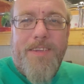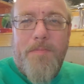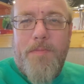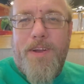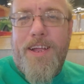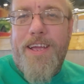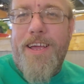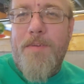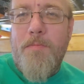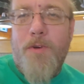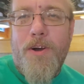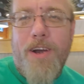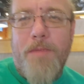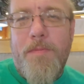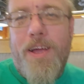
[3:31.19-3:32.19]
But I am
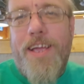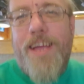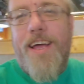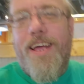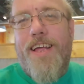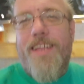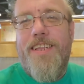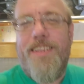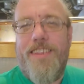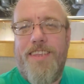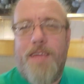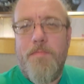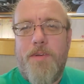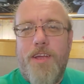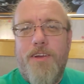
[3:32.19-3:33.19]
wearing my
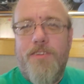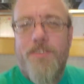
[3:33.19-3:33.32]
Lemko